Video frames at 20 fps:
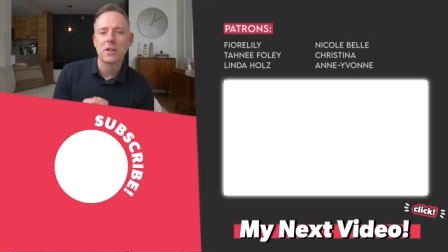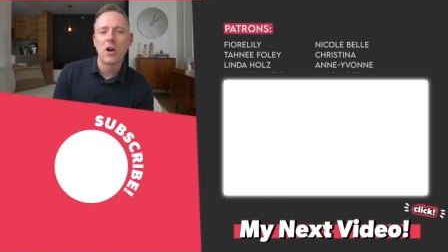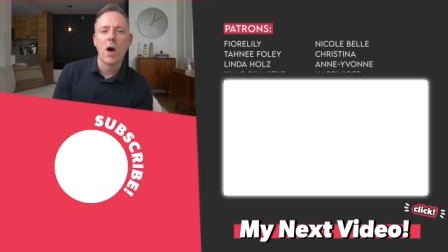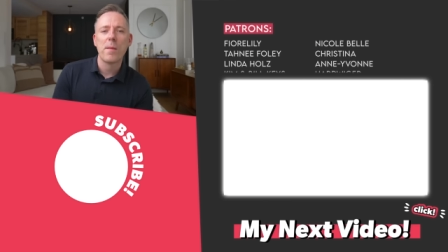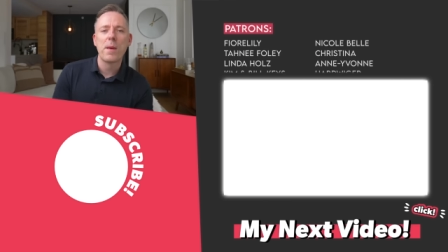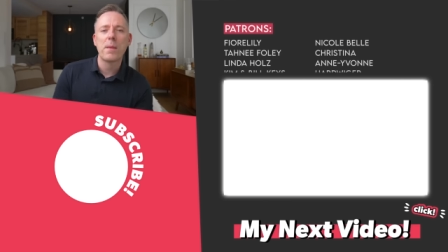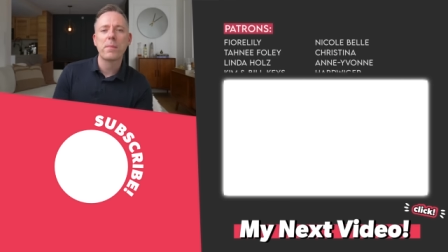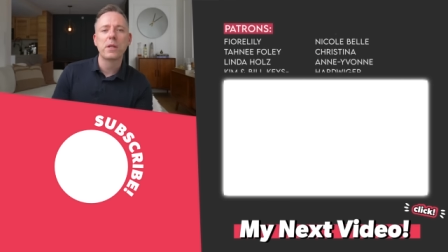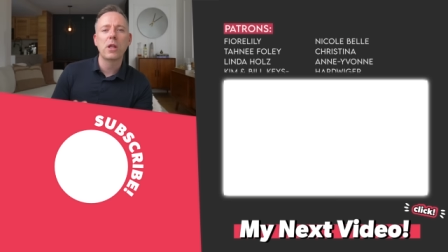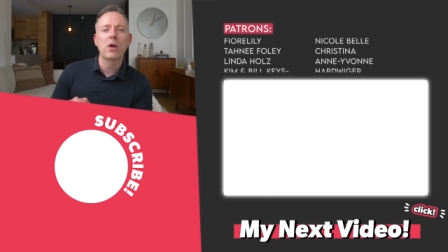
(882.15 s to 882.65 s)

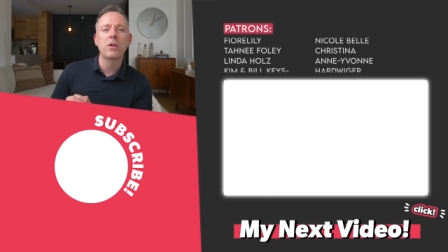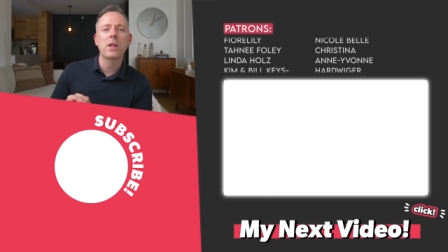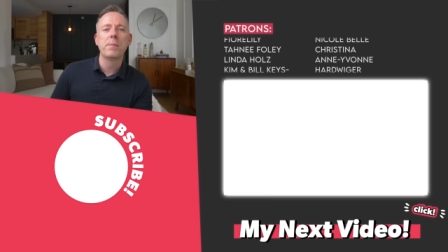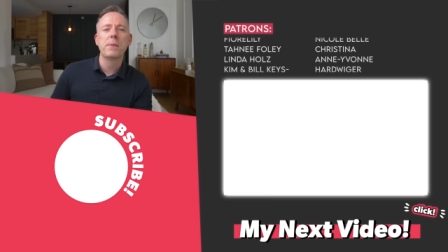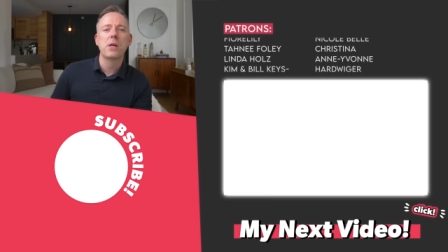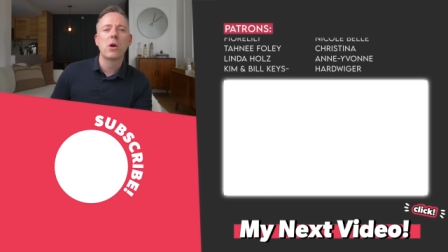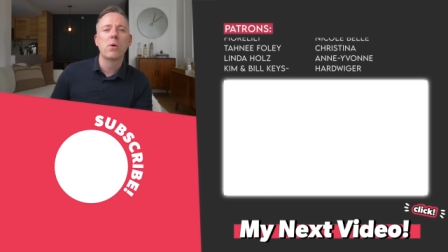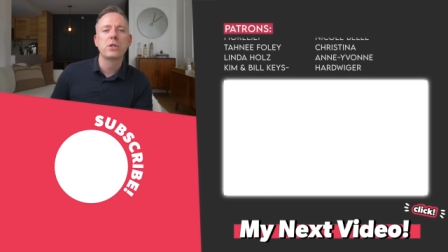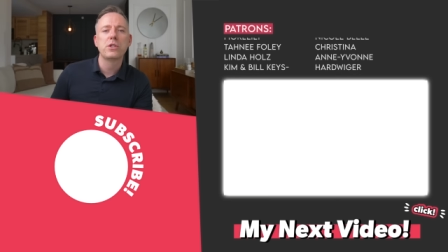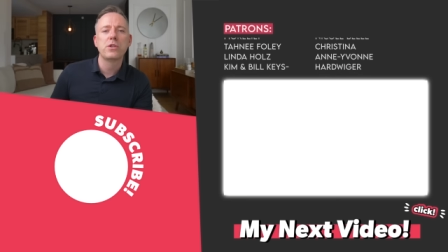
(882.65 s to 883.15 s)
Comment below, let
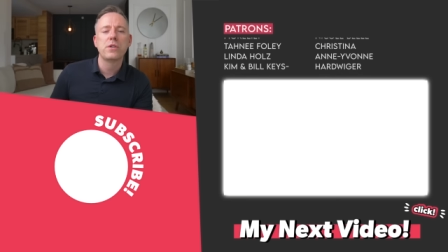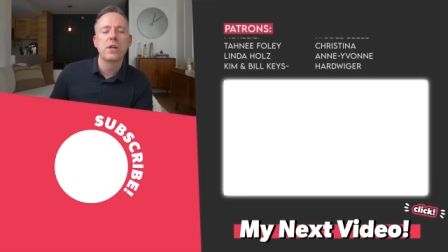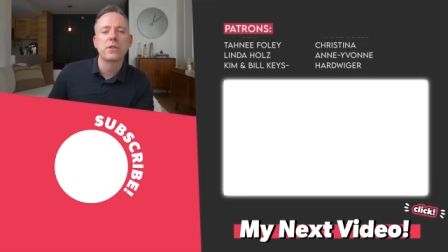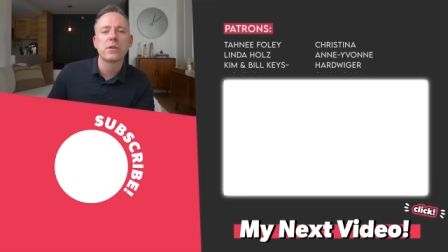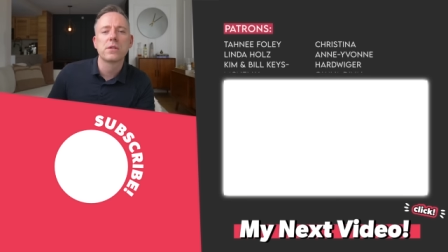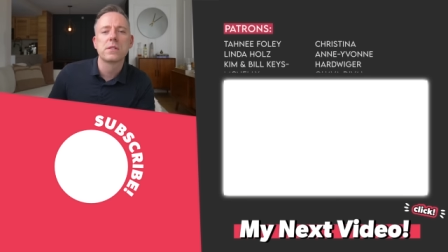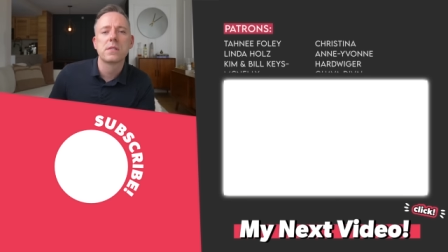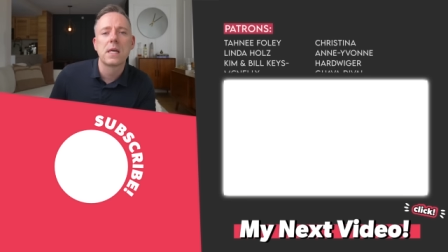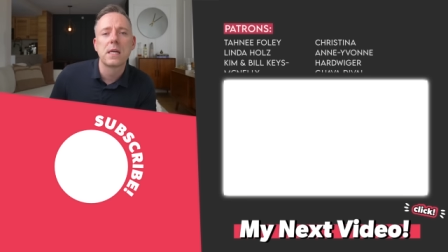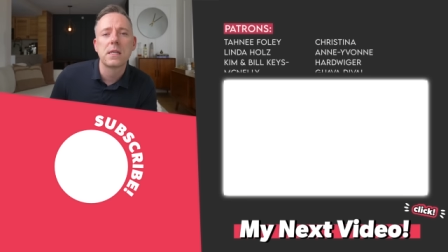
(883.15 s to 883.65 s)
me know what you think
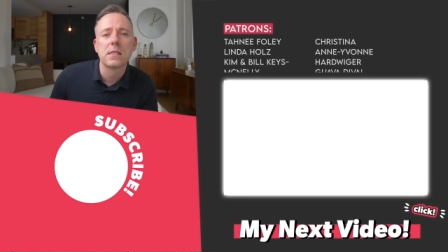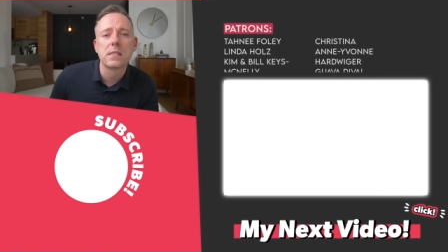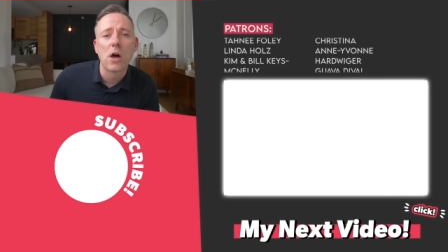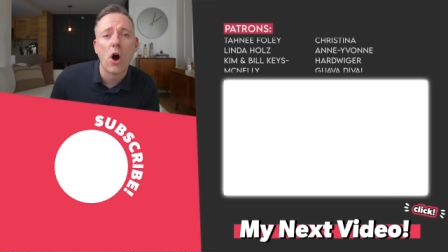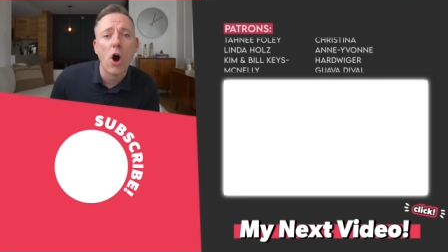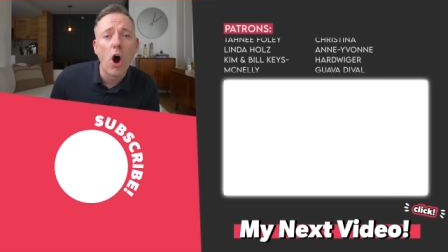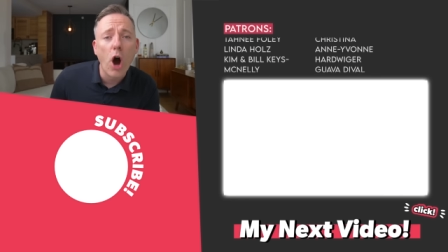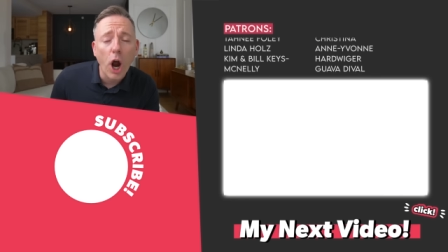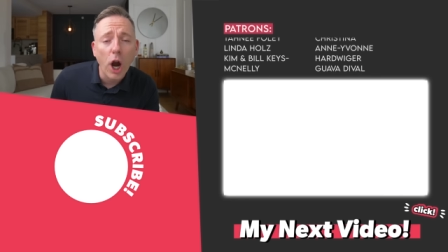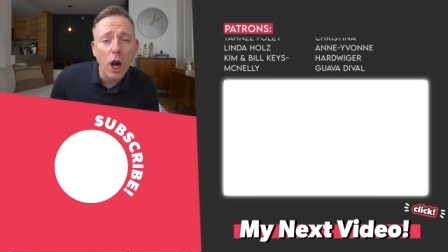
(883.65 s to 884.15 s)
those things
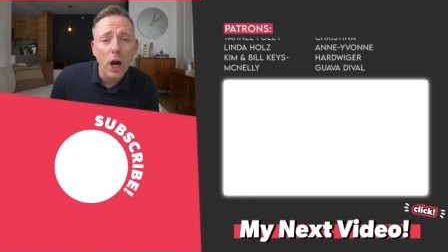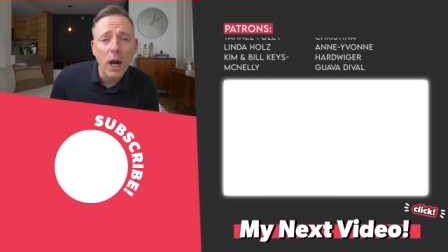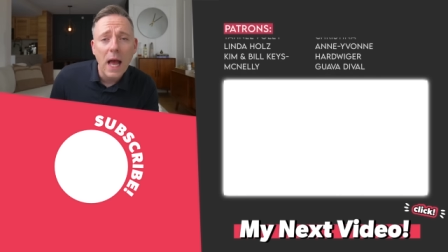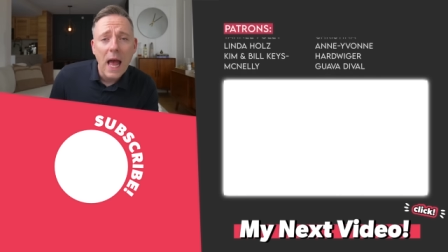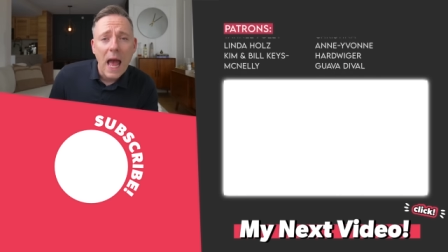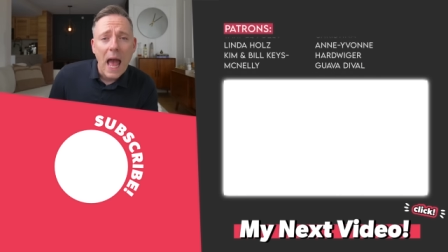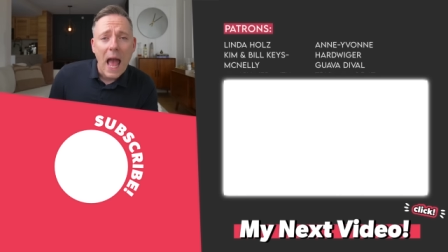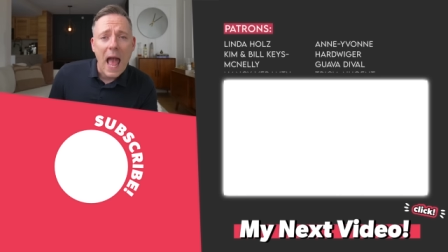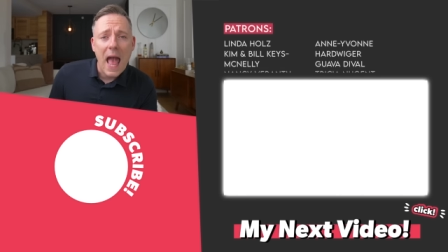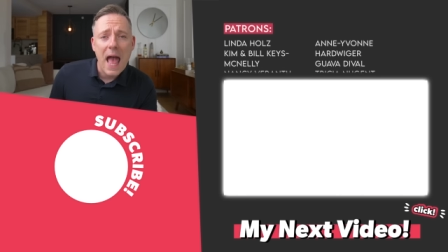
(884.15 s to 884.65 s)
are,
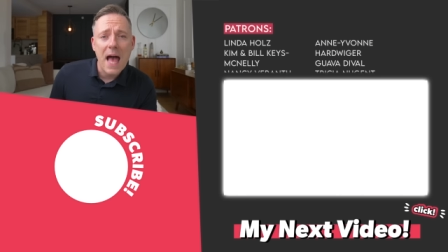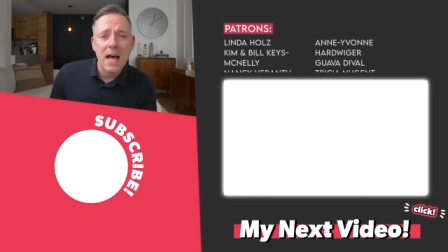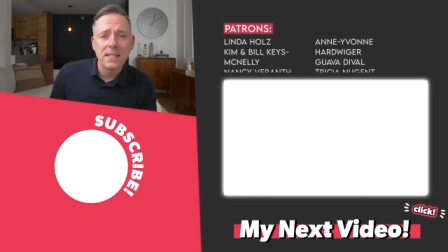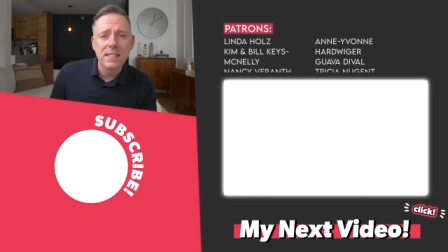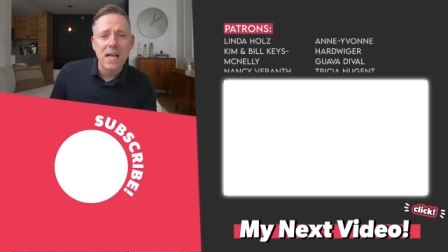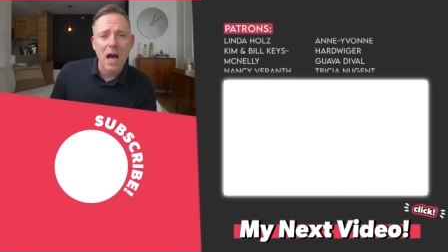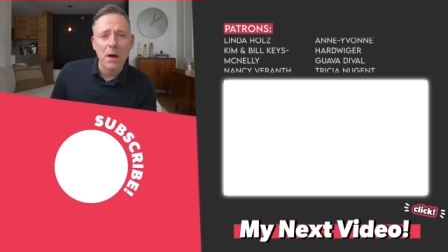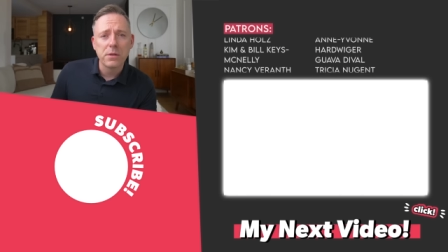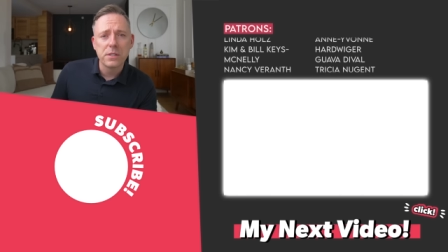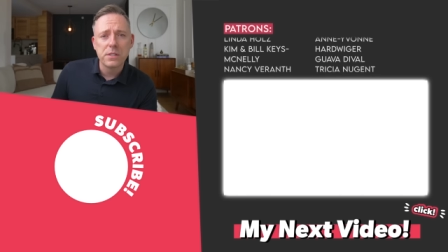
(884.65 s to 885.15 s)

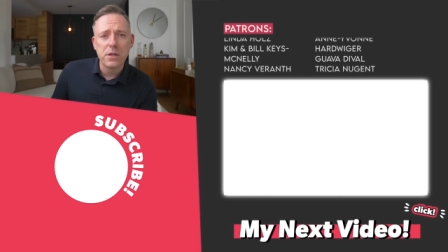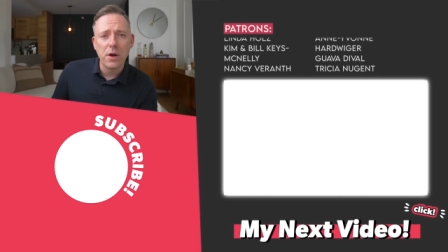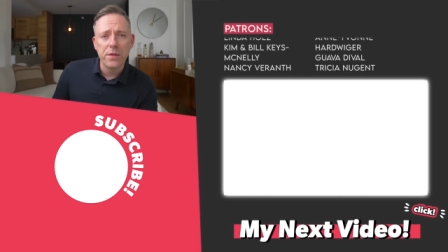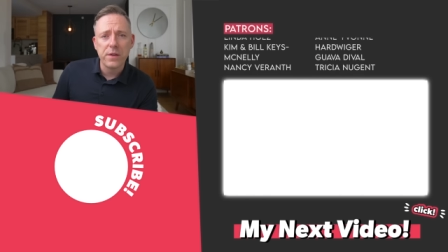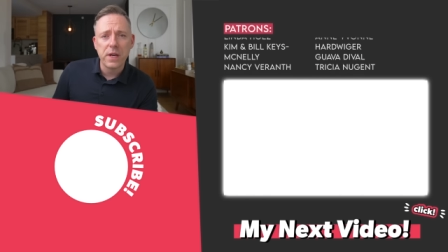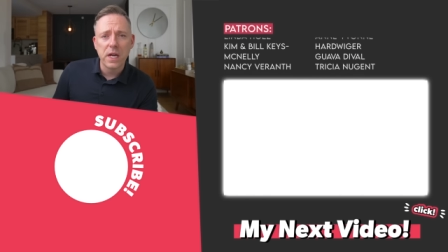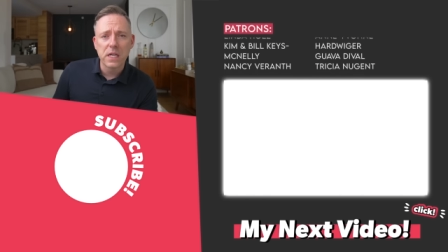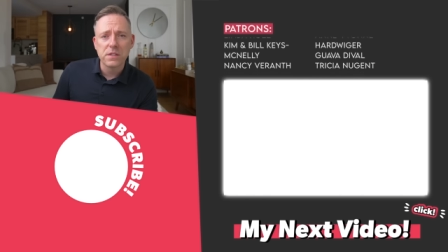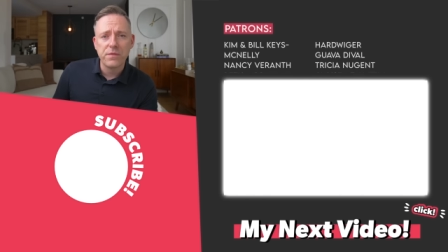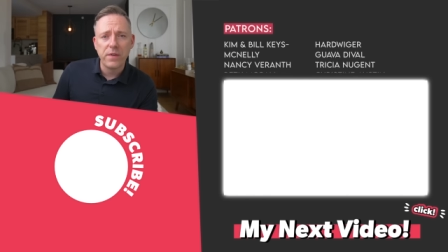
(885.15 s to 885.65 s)
and I will see you all
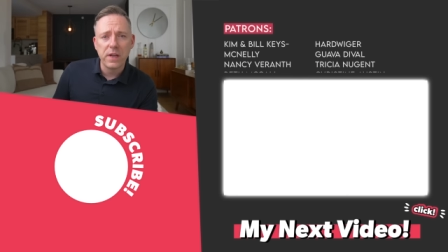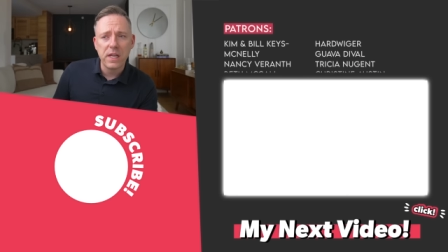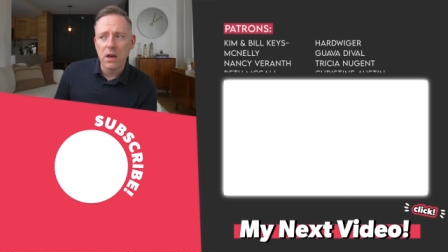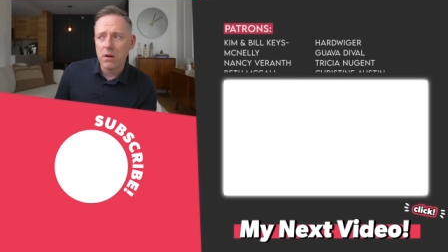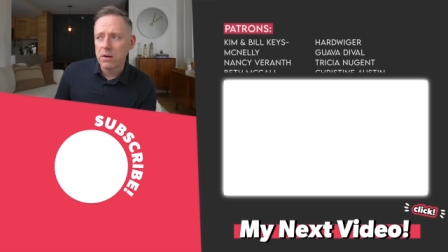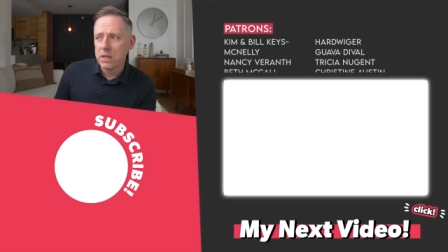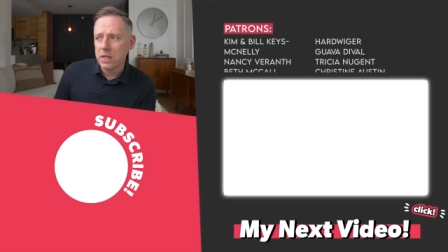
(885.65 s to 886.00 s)
in the next video.